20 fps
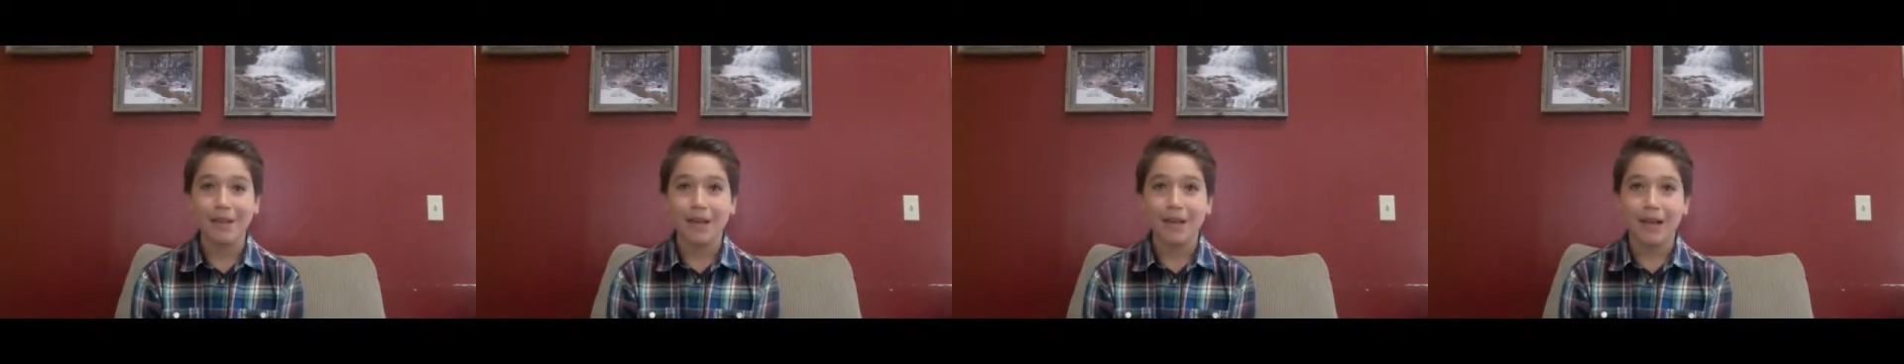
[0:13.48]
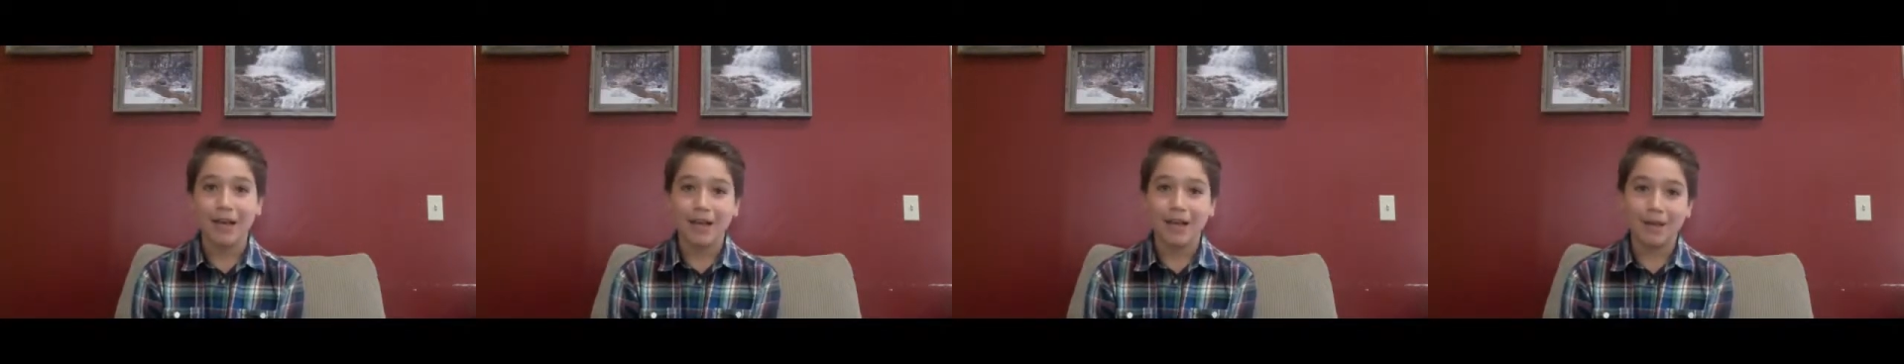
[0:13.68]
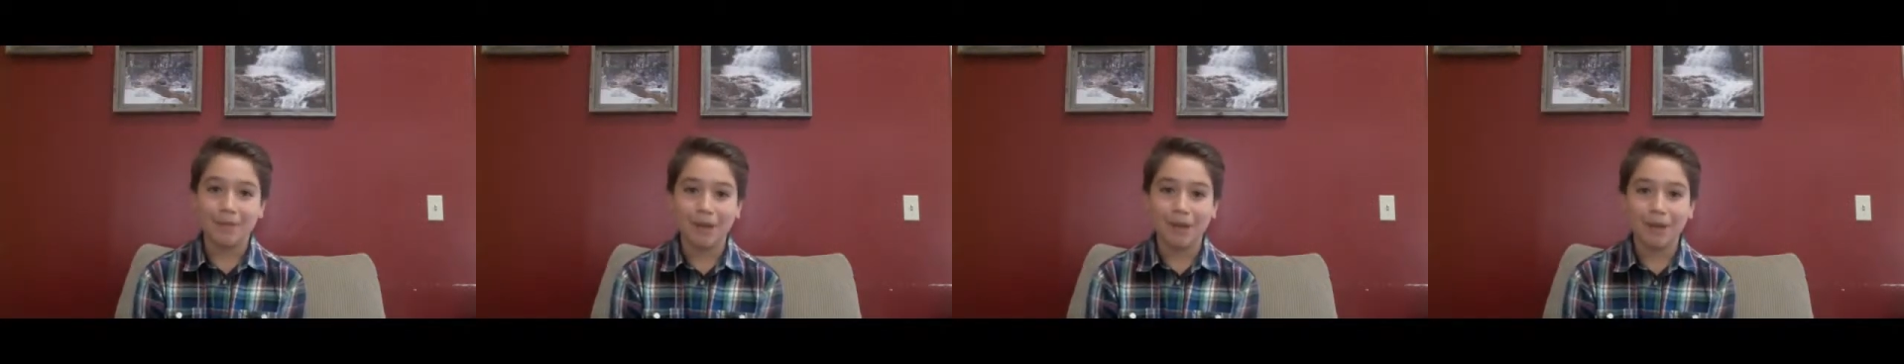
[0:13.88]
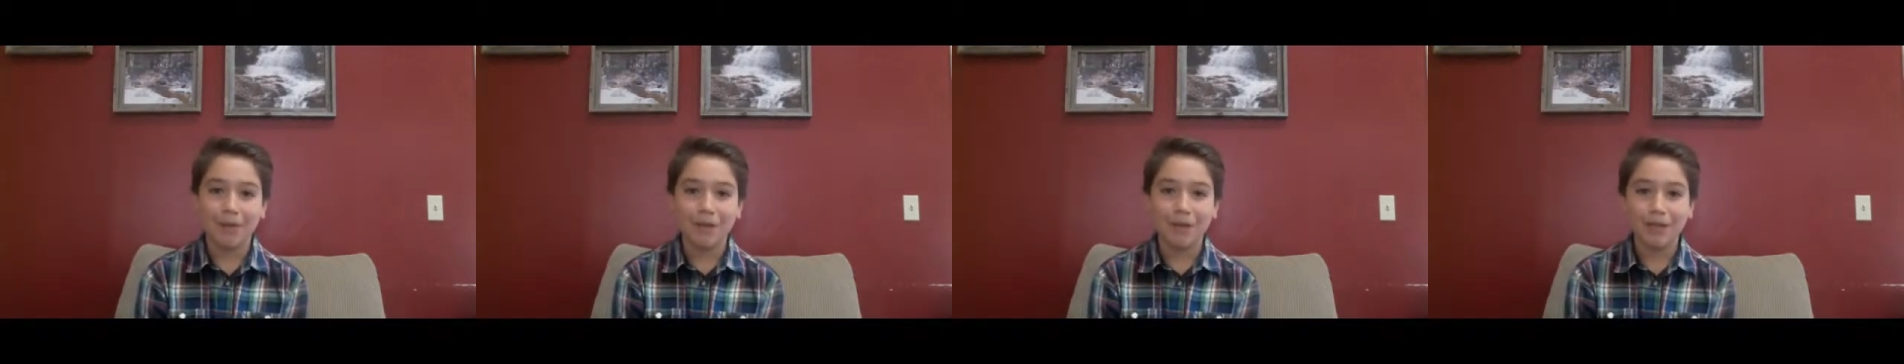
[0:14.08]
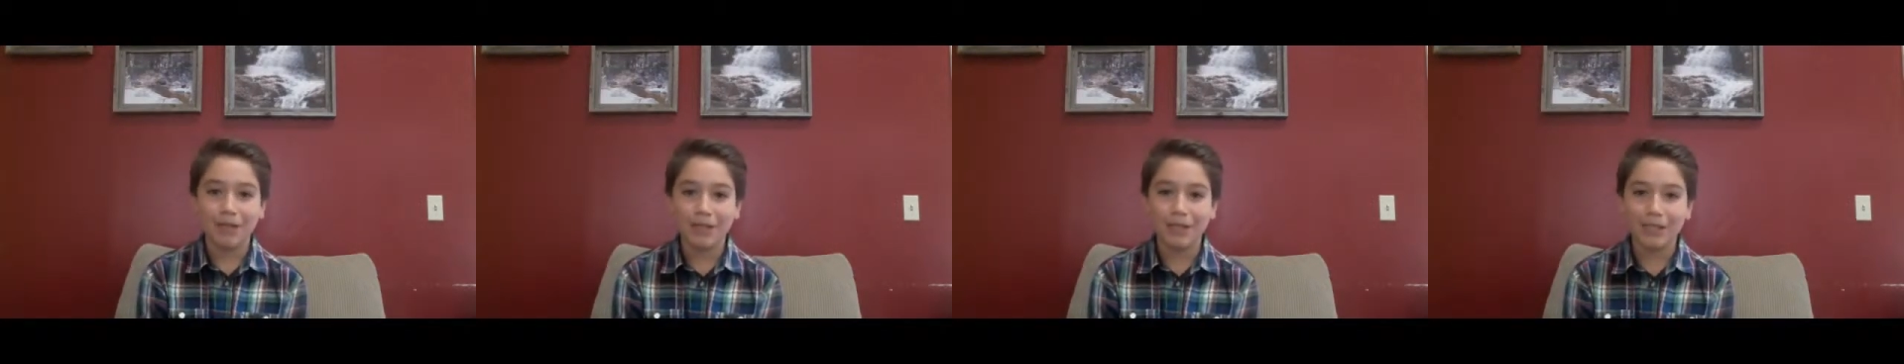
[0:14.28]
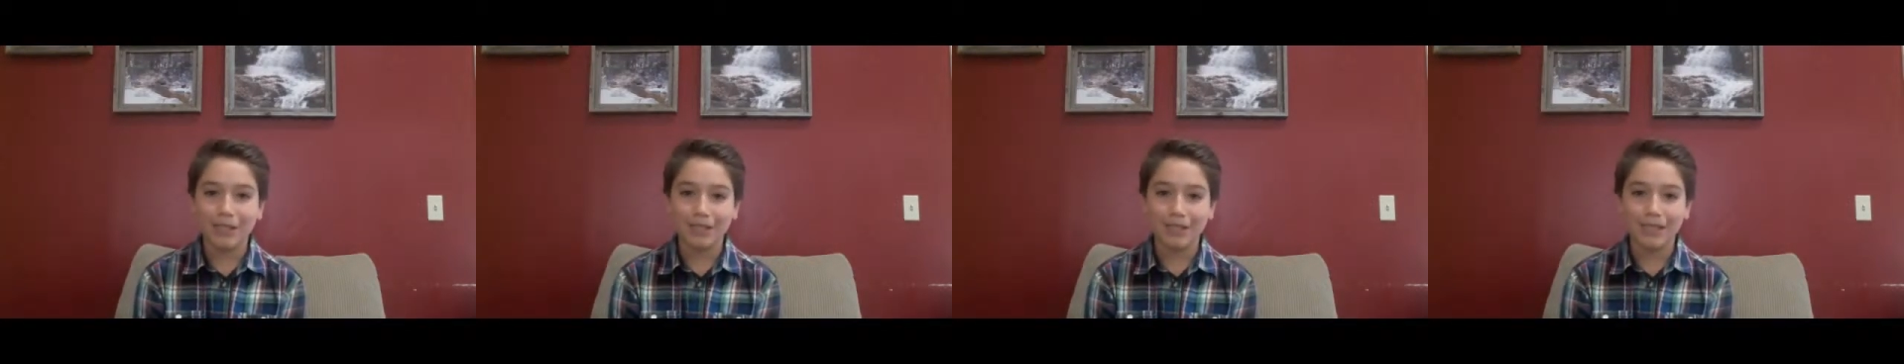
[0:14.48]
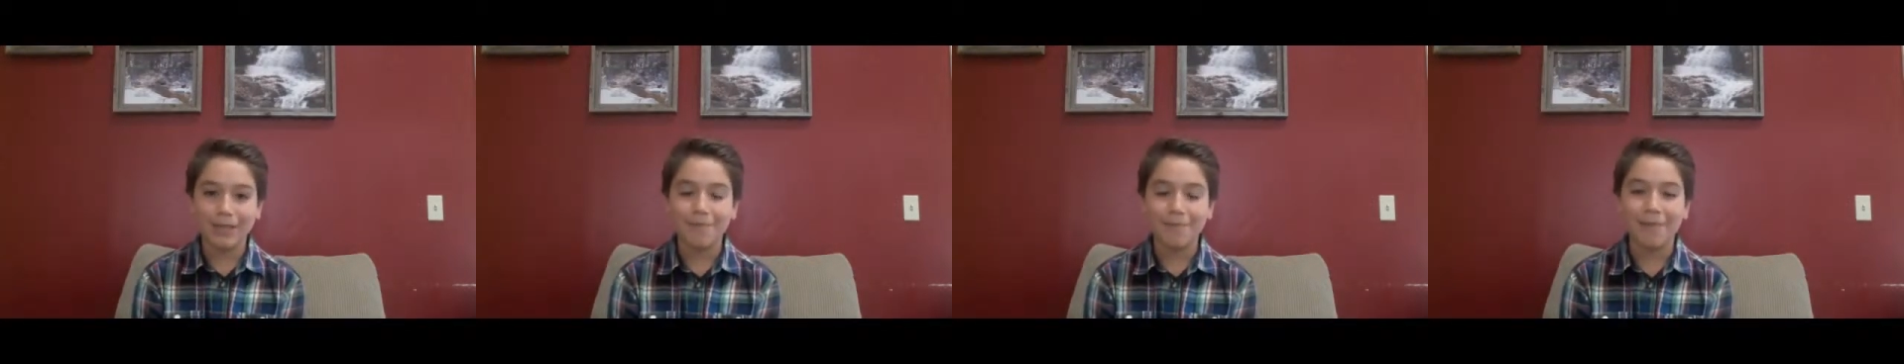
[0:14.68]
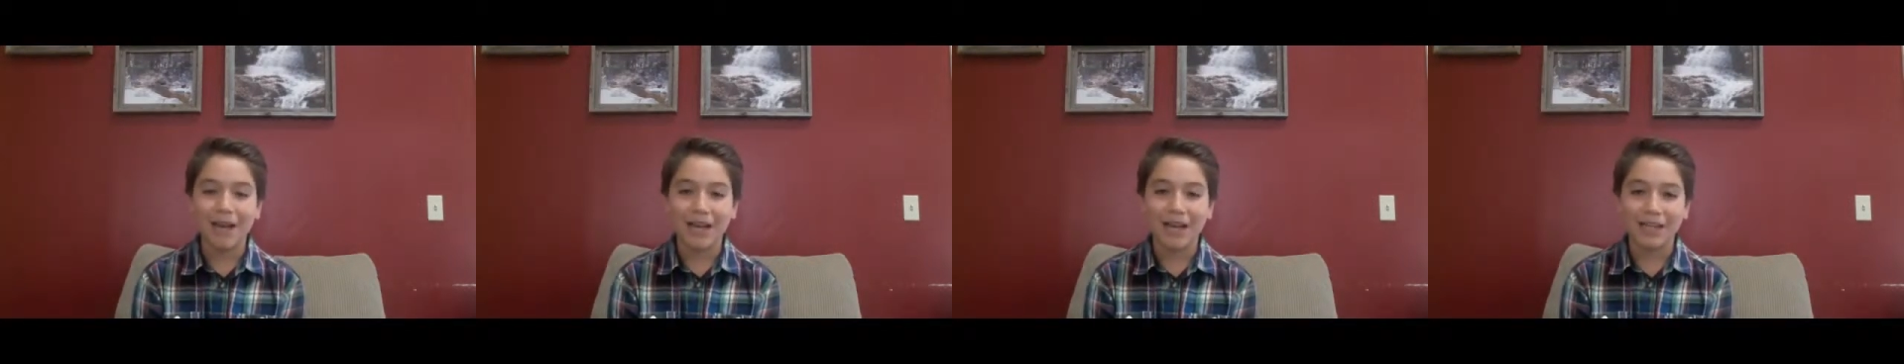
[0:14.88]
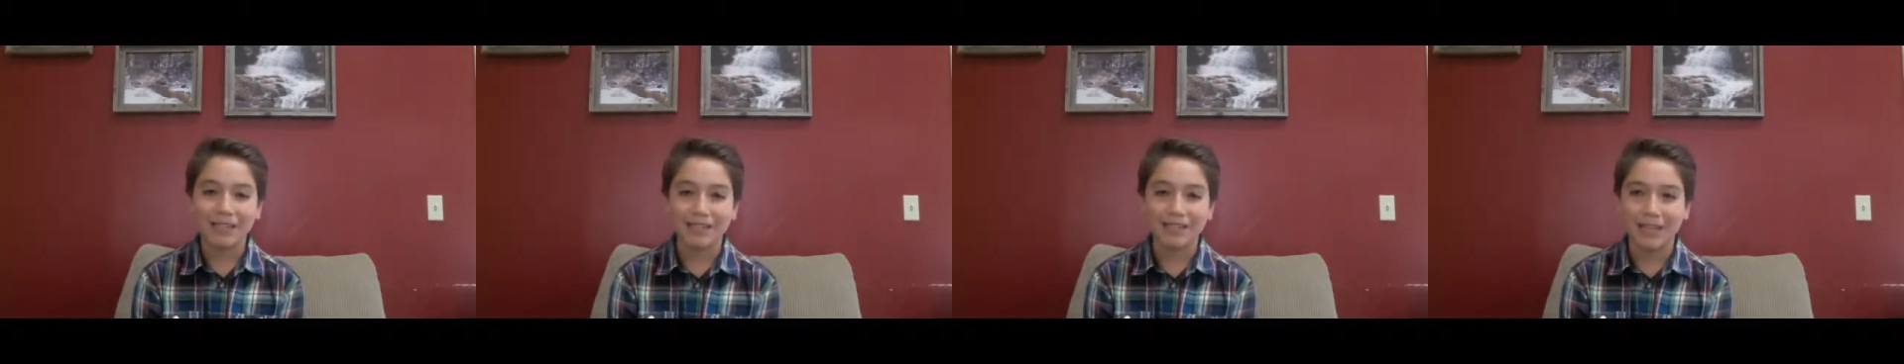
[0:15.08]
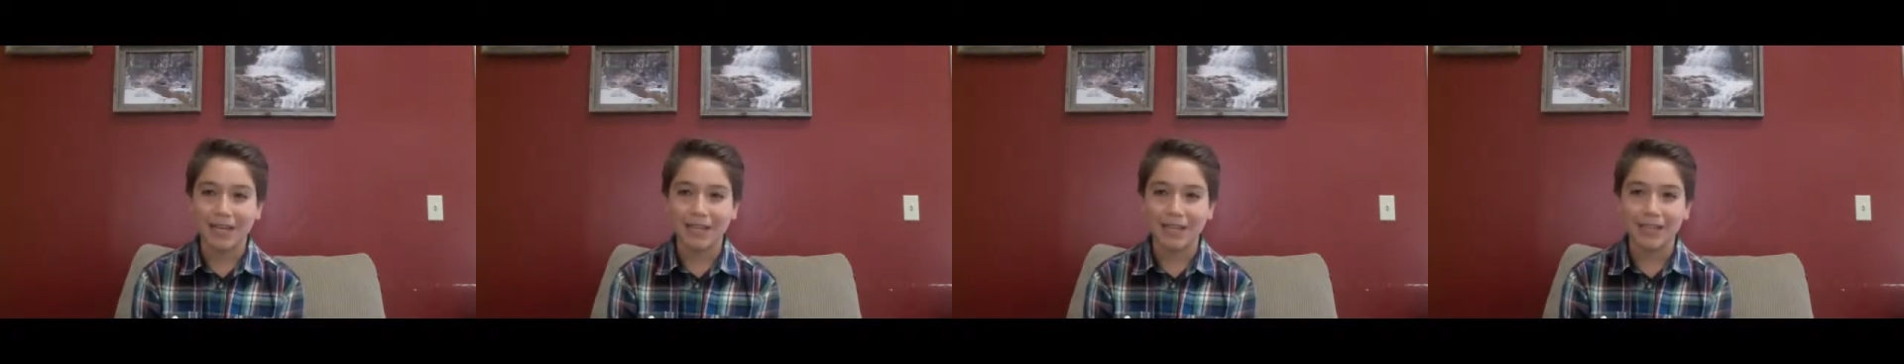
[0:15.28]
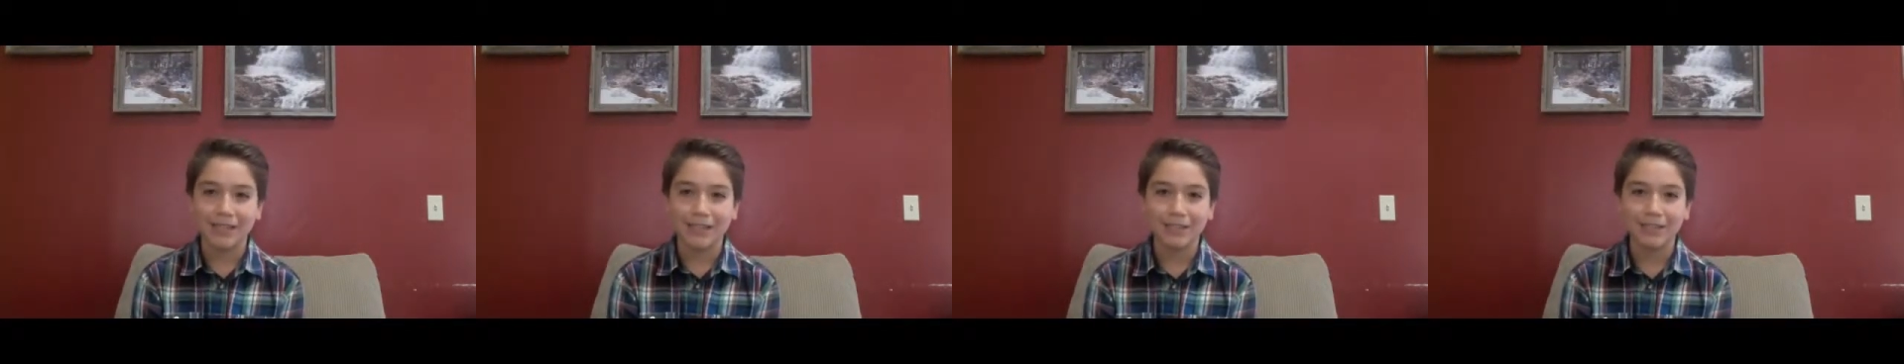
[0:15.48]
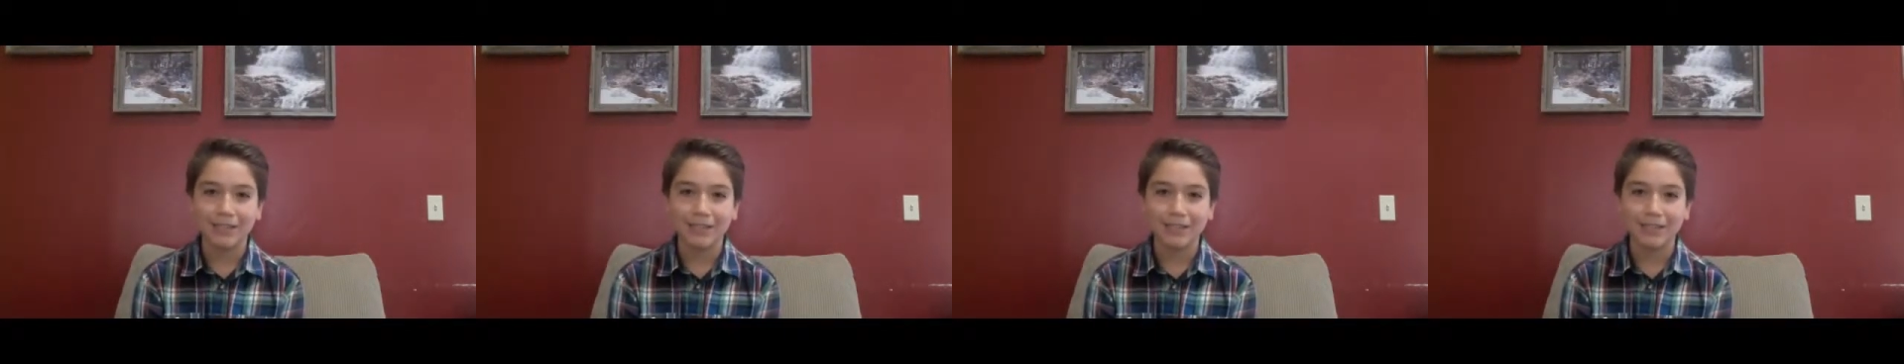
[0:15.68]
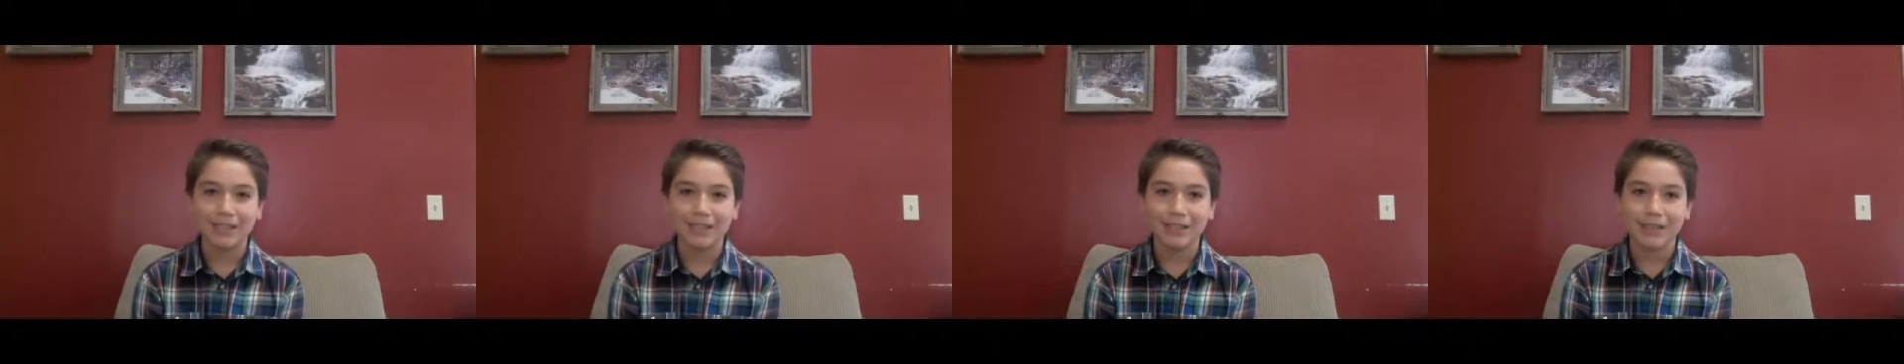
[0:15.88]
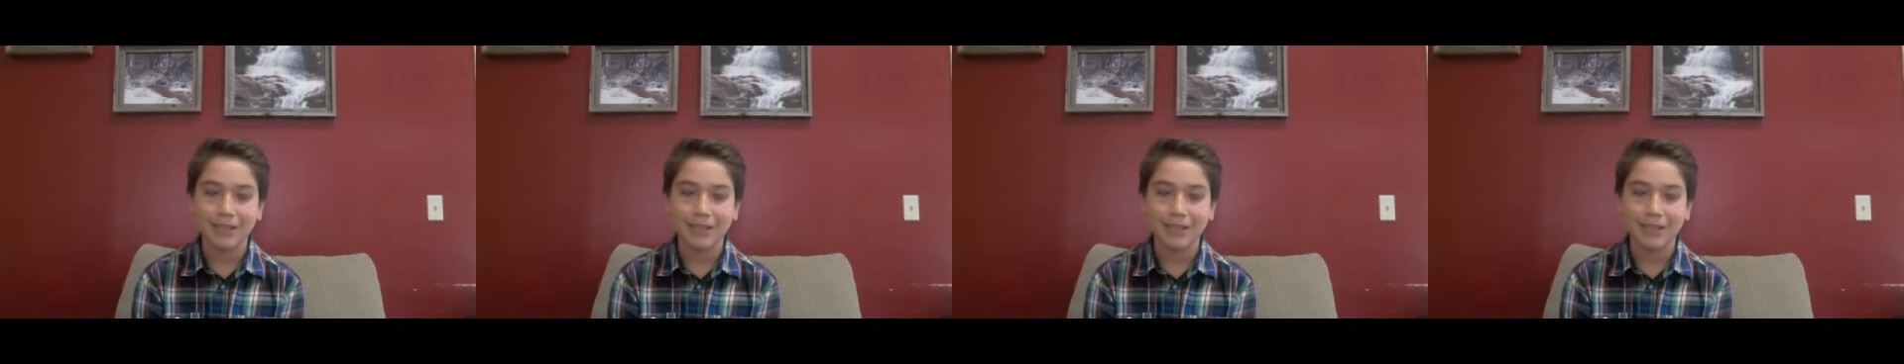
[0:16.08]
Um, I want to impact science